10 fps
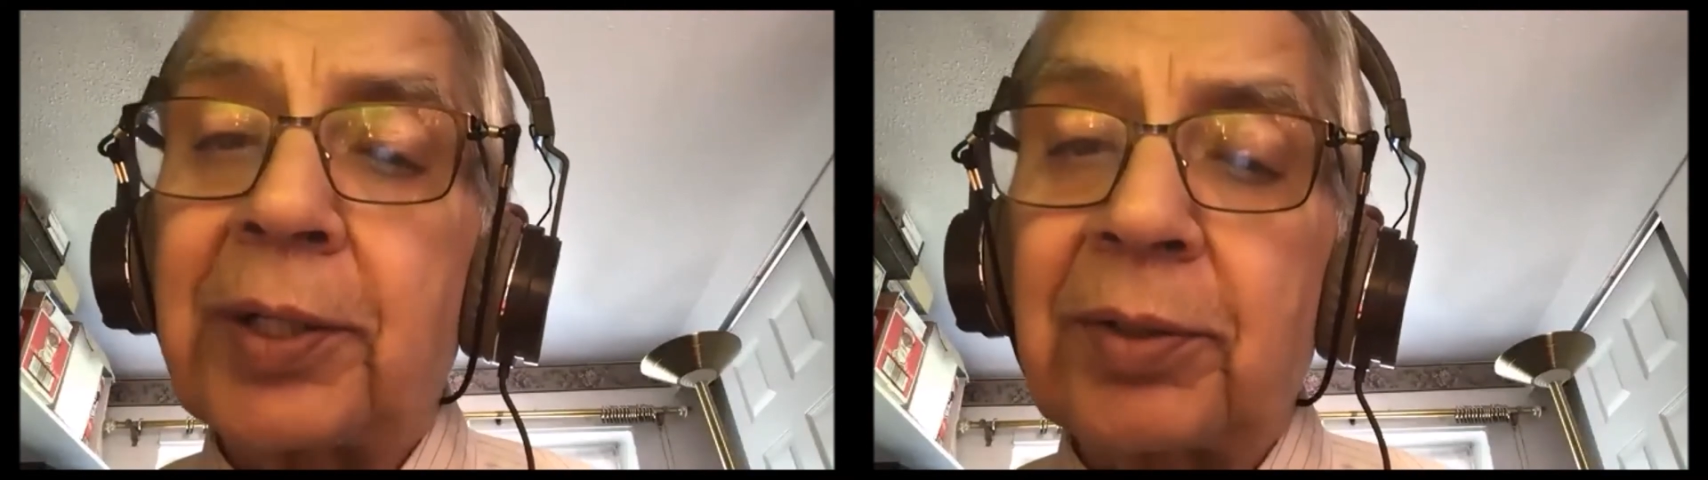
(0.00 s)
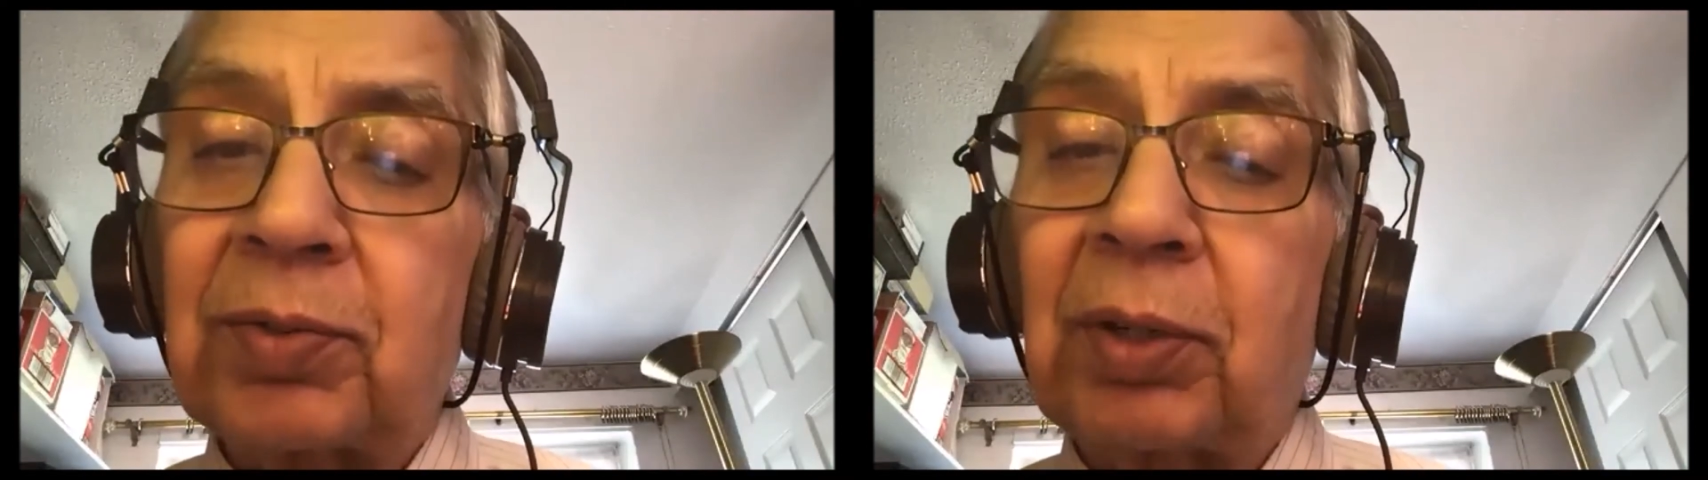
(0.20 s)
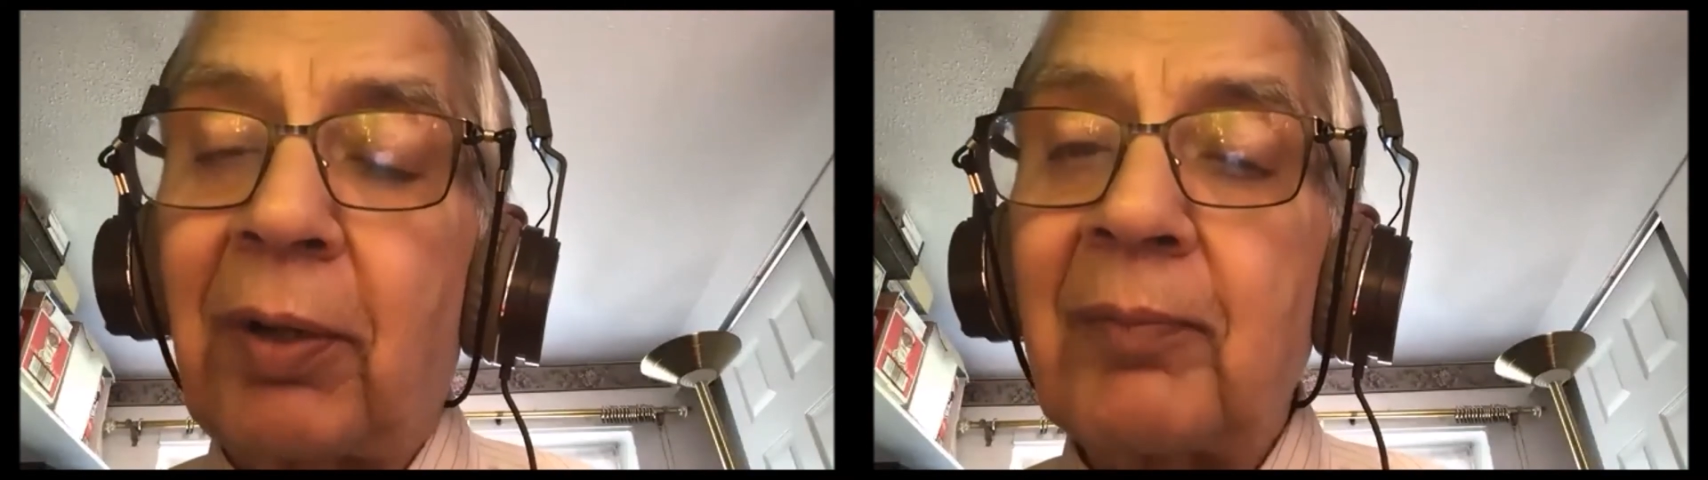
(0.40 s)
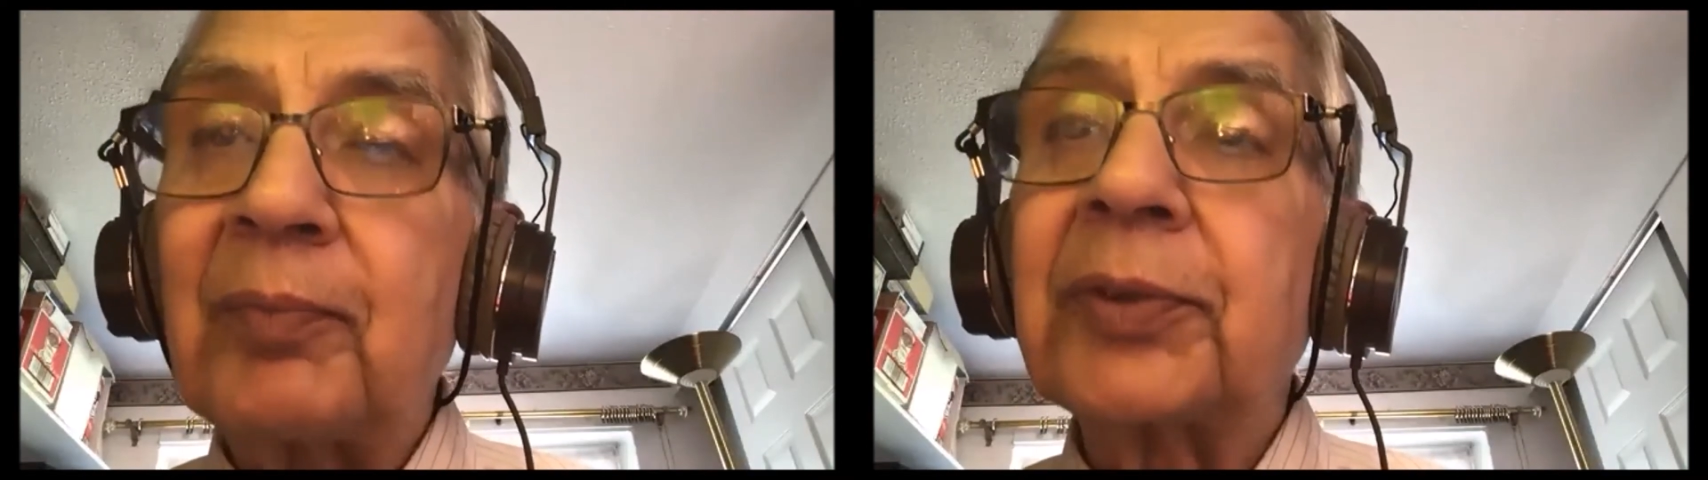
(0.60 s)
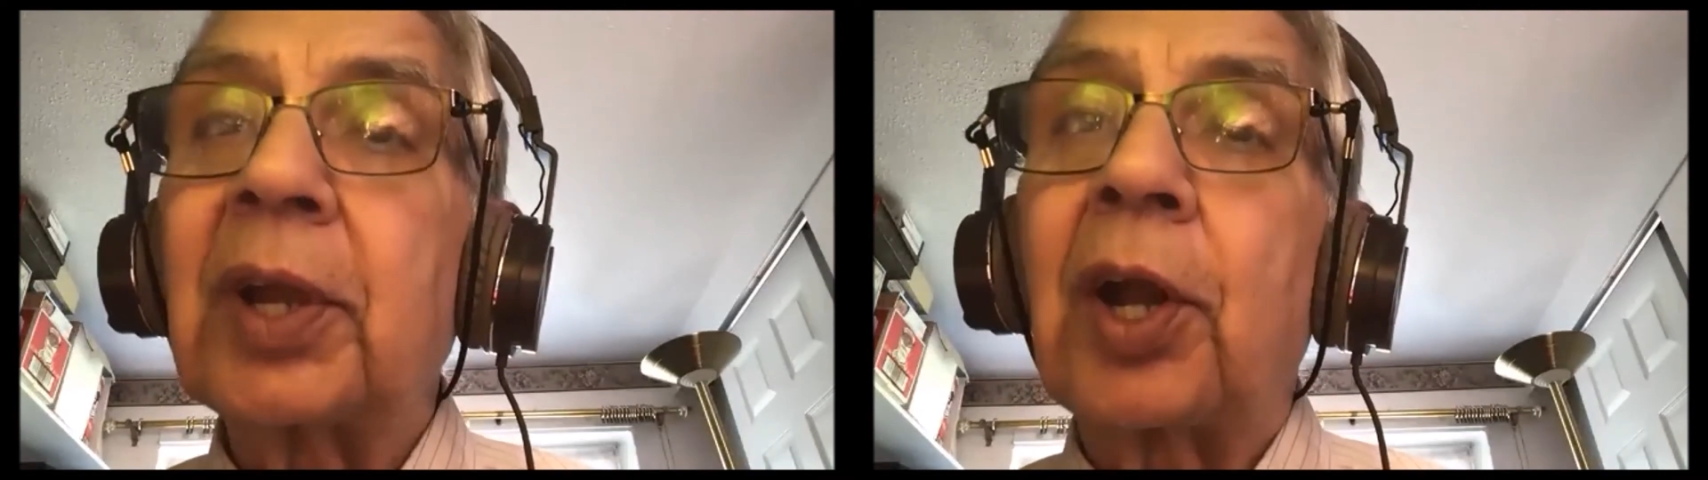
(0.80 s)
us
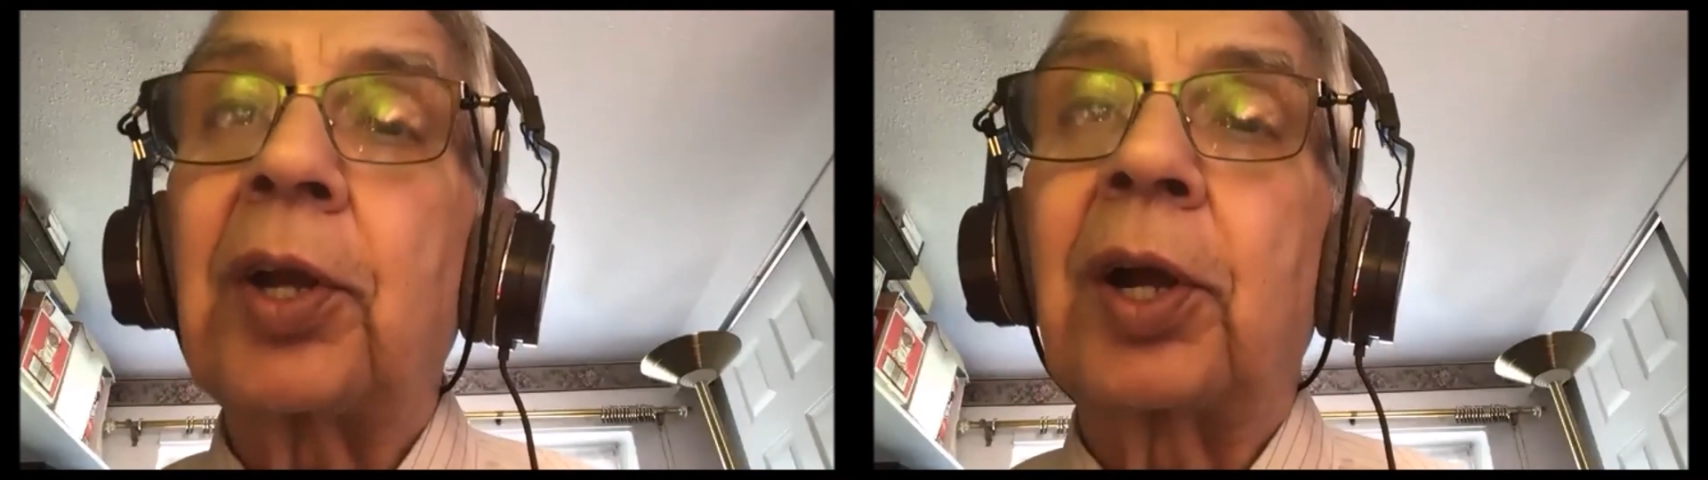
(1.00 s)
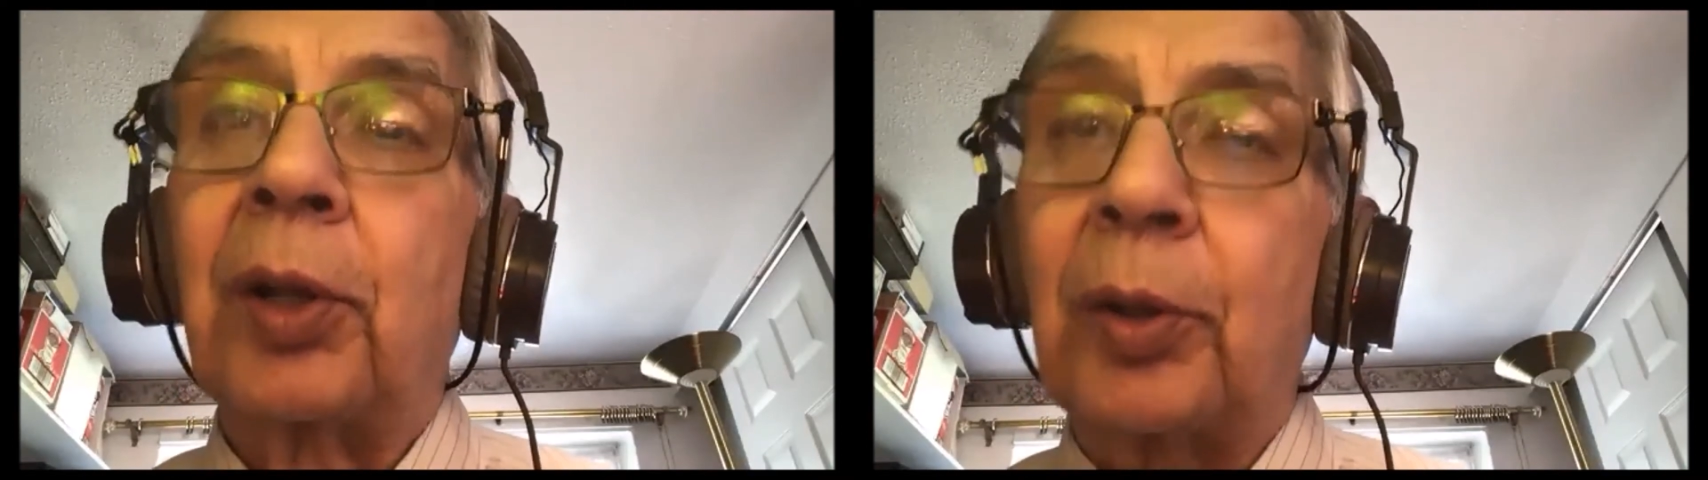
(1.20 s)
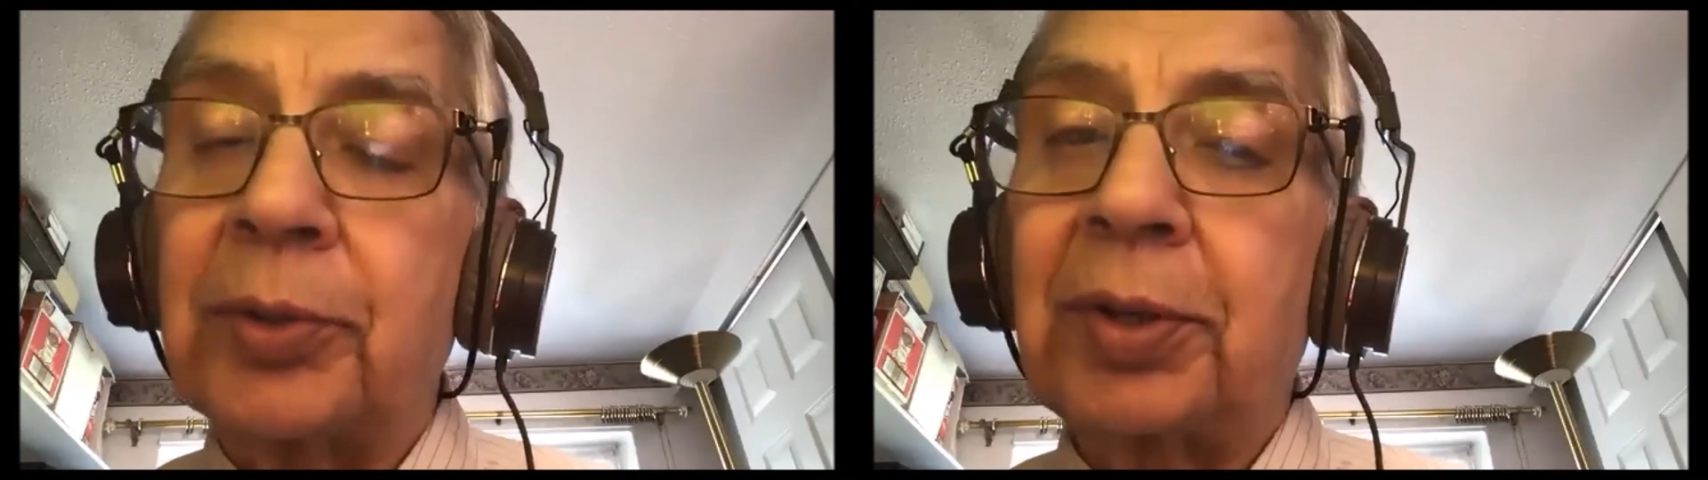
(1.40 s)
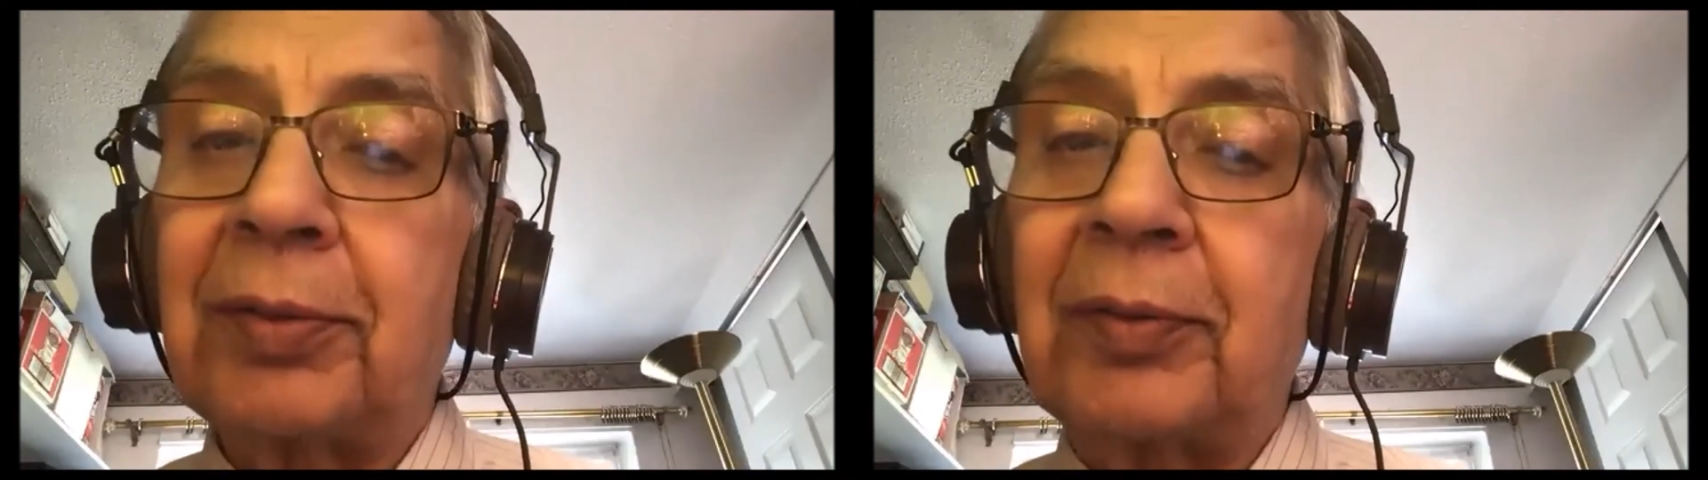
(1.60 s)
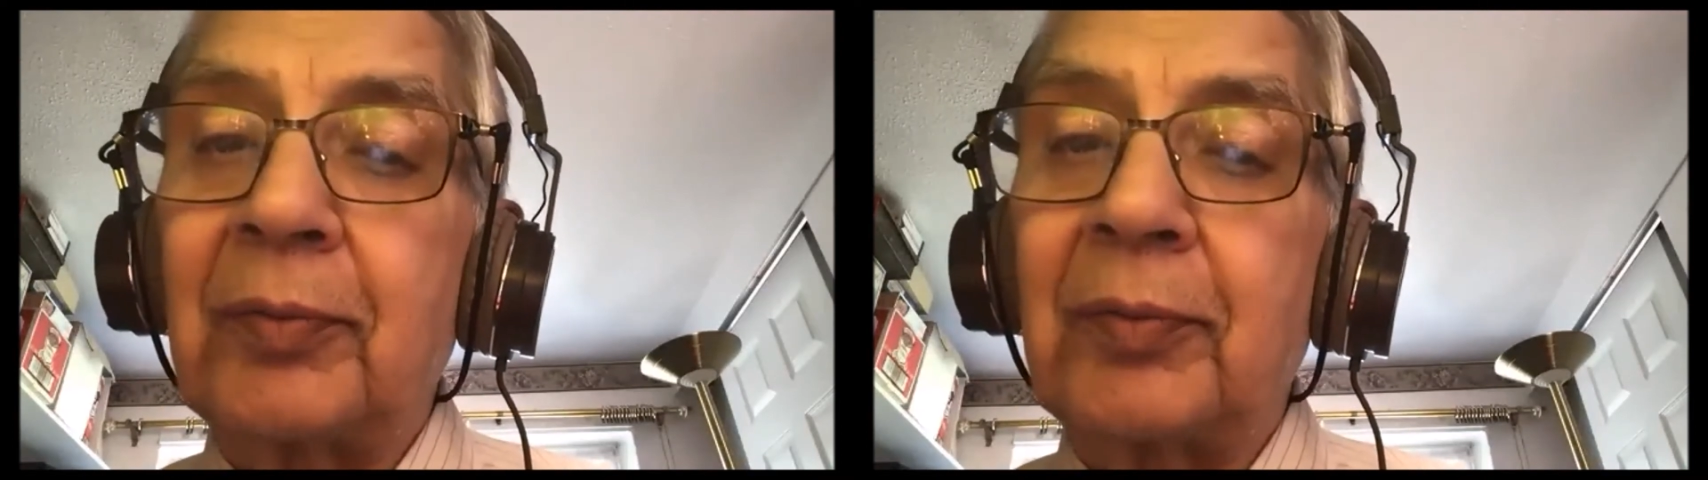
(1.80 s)
closer,